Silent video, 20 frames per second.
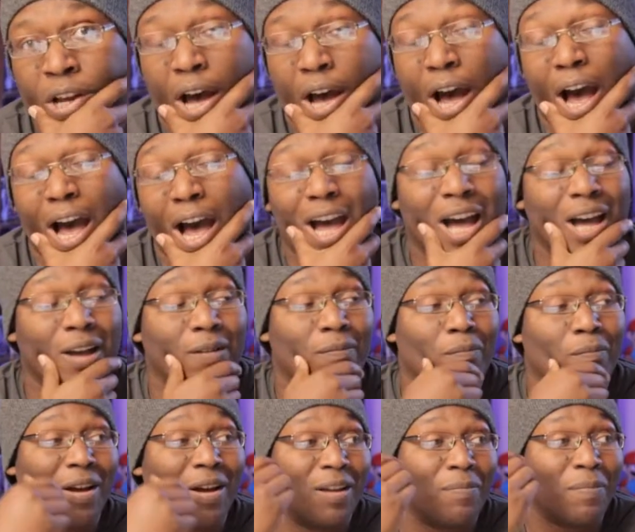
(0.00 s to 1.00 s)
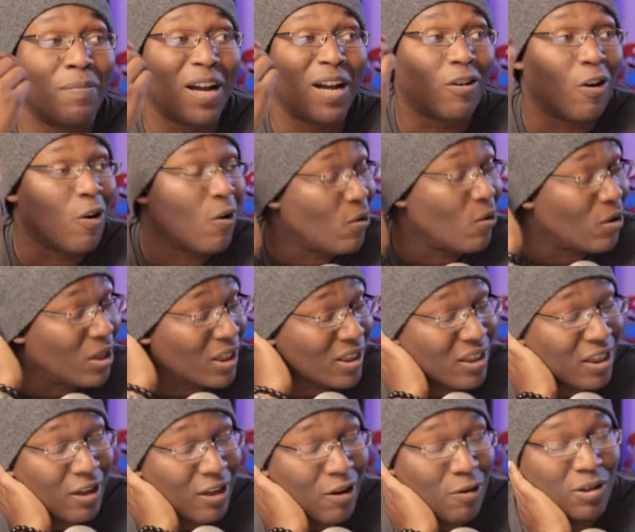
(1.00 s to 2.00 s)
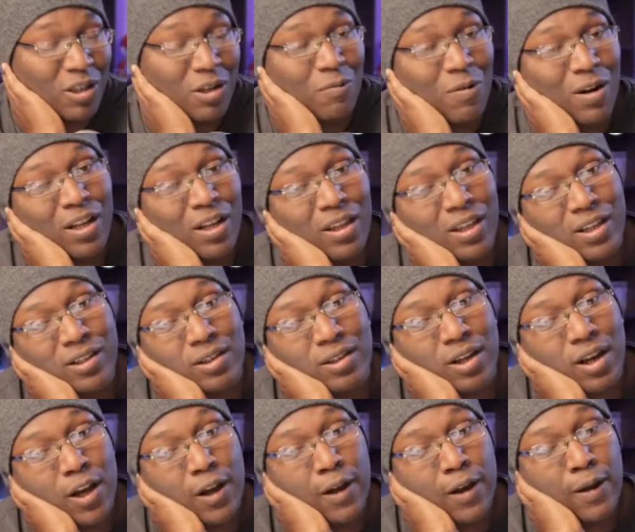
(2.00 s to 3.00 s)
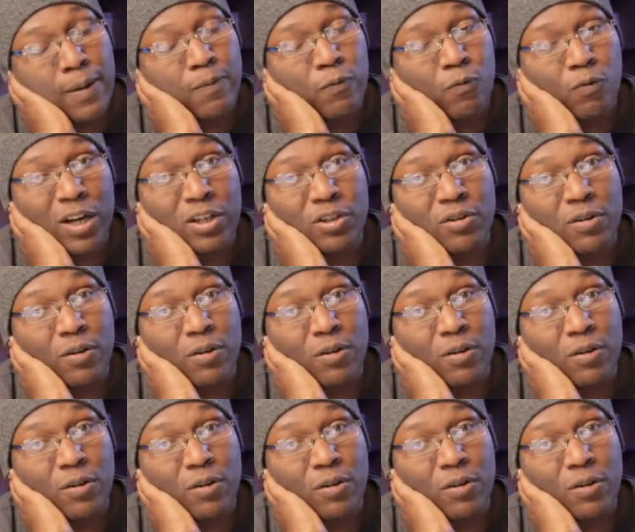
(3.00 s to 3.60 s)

I, I my, my goal is to go to one of these uh, retro